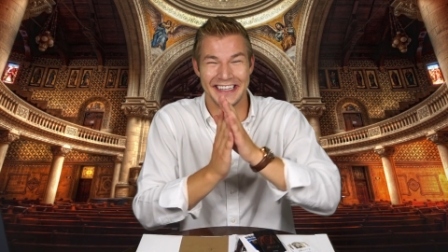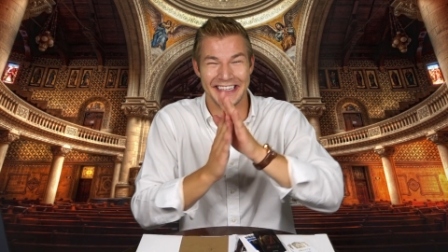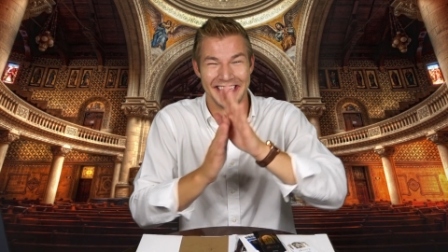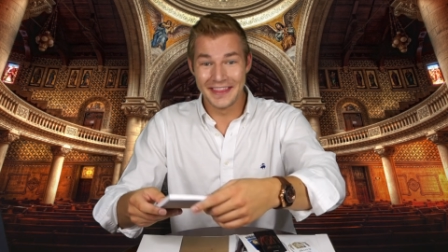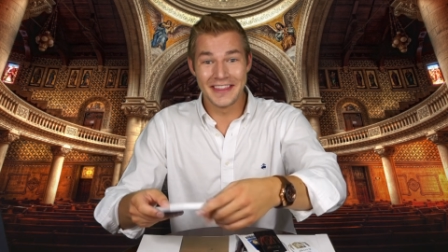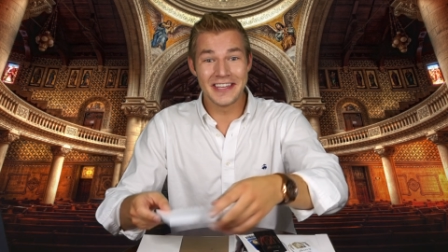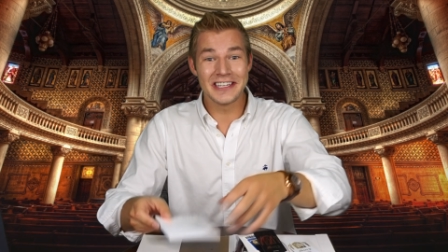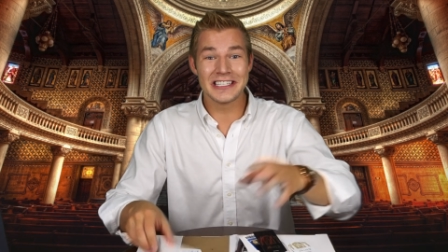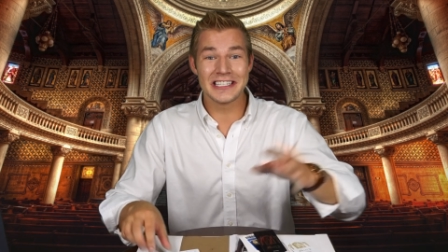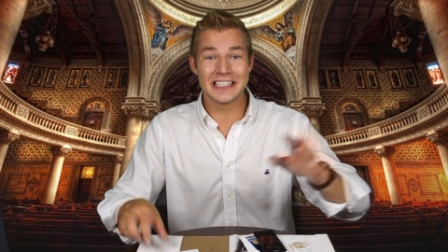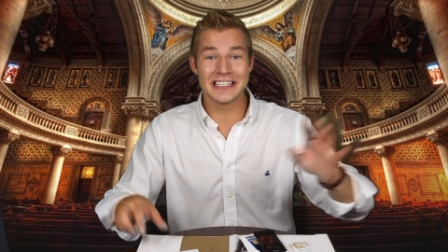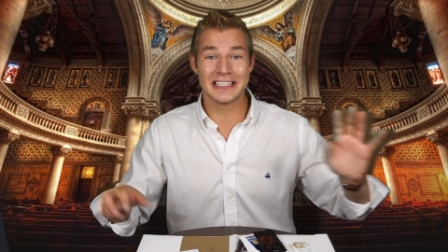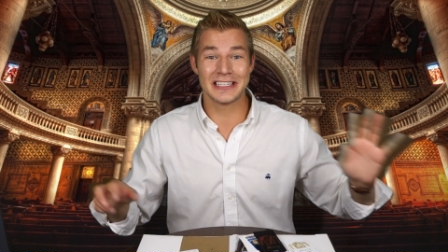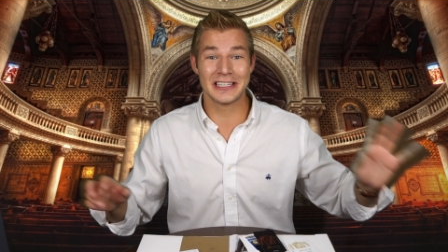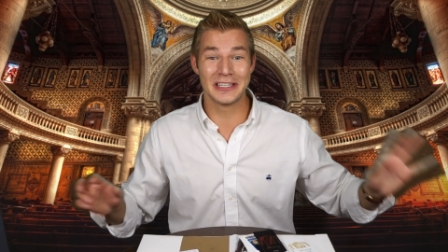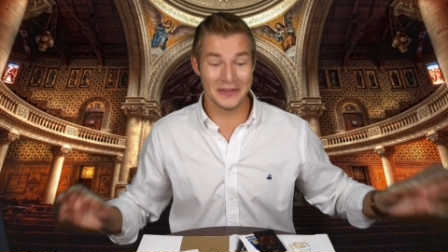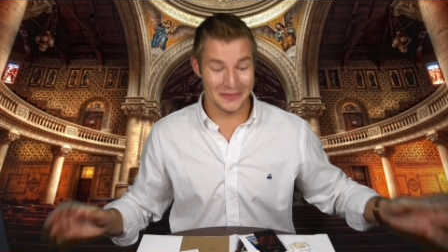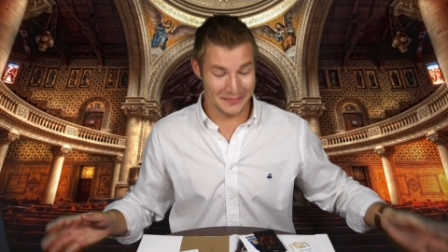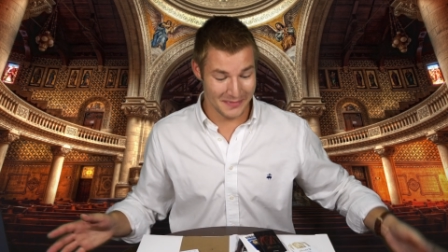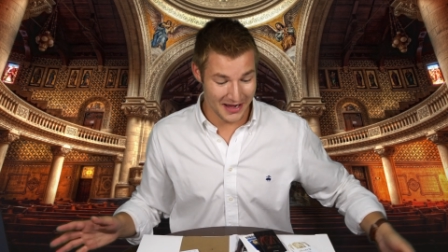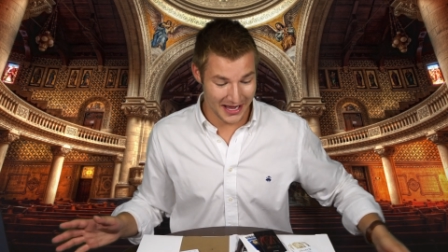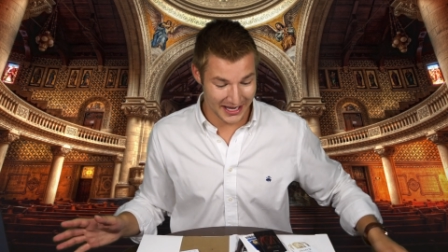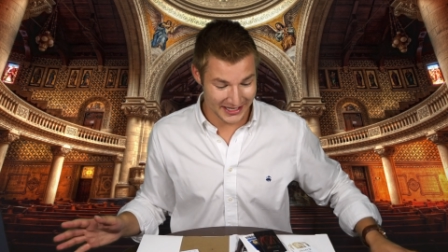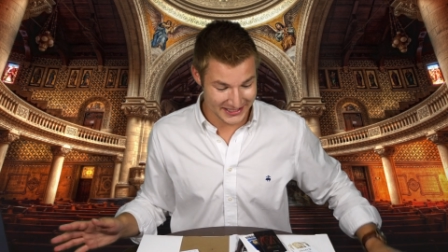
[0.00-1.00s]
This is too
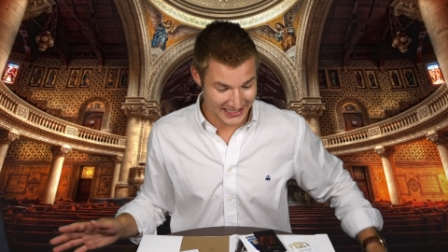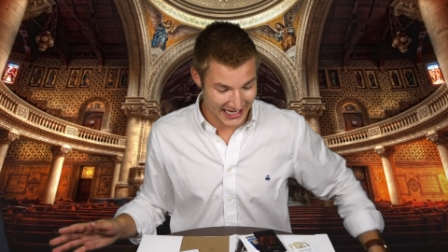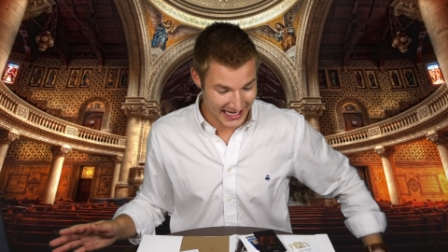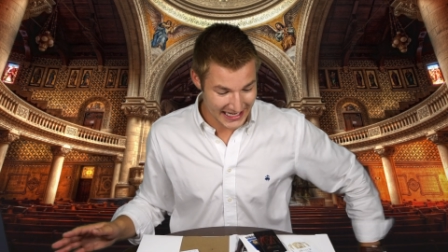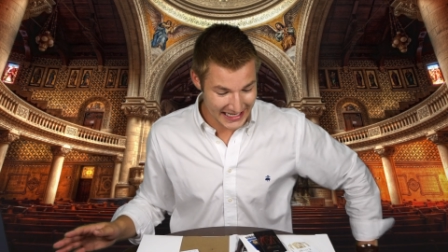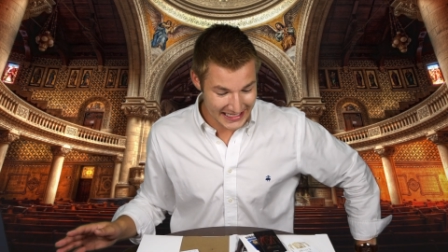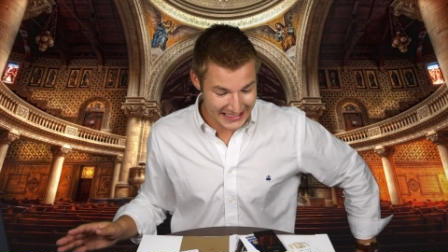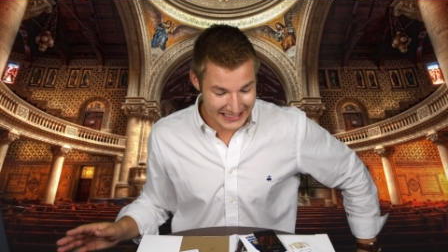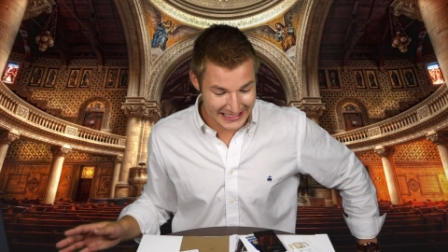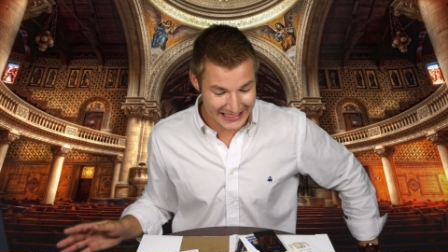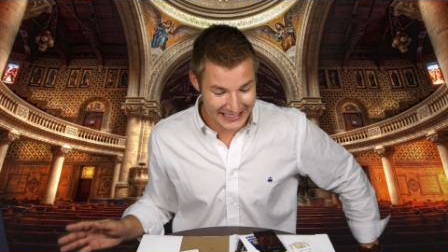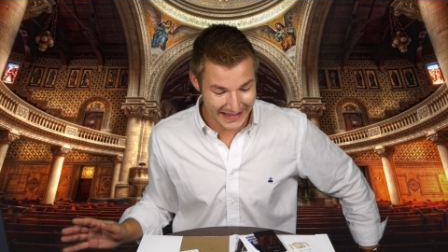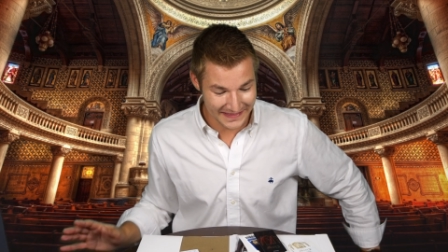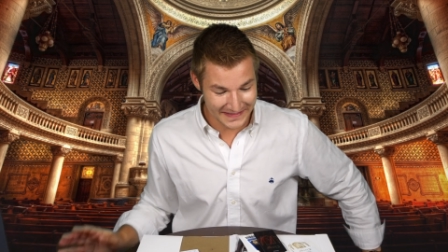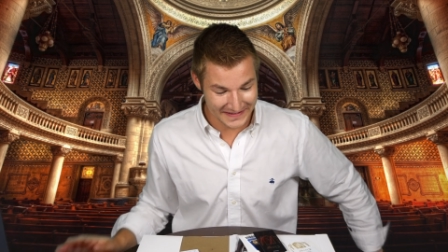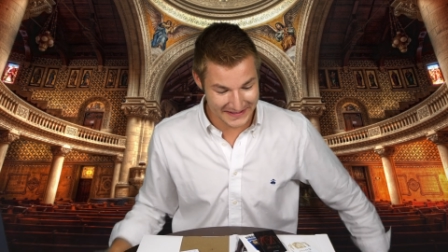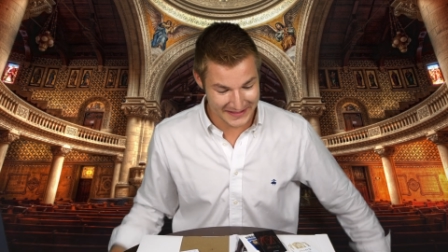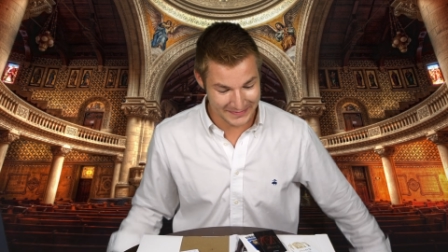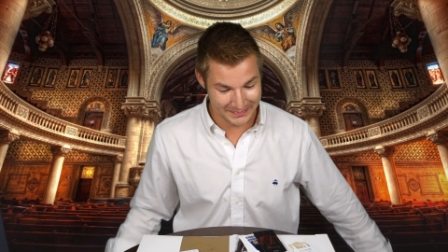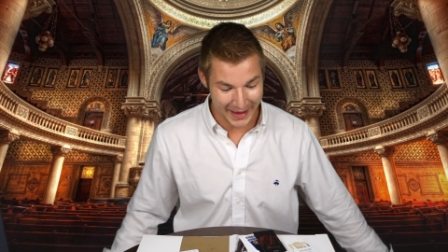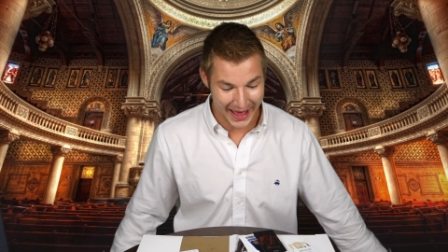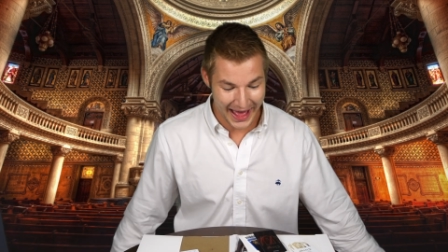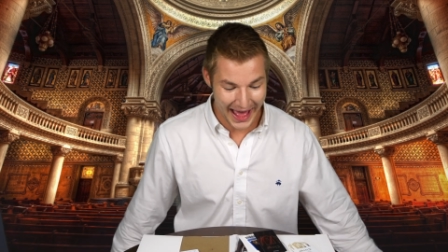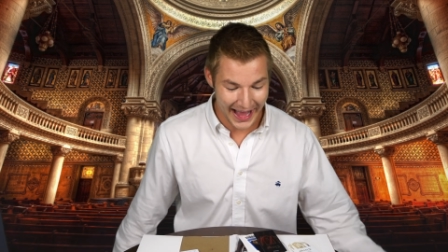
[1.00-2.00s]
much. I need to send
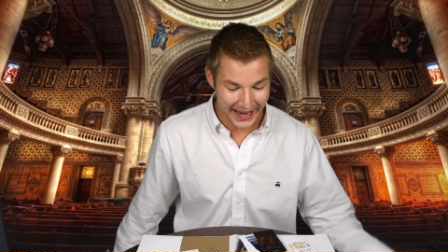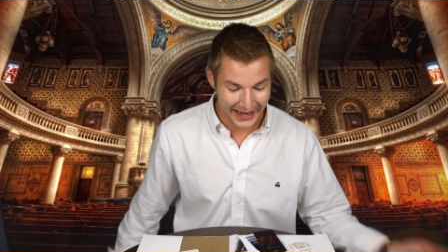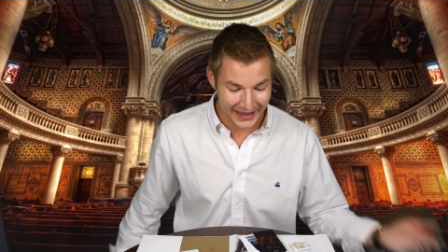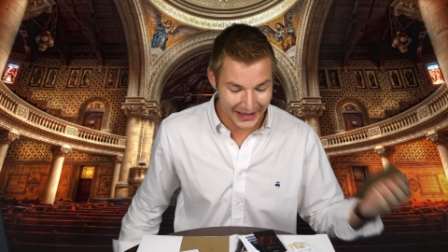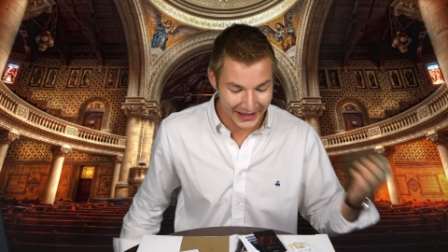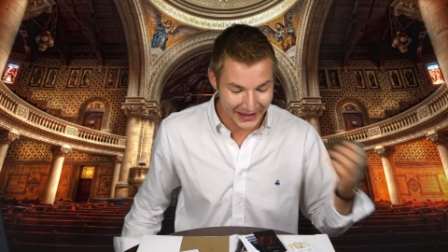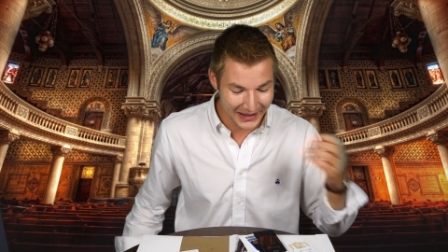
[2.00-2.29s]
this back.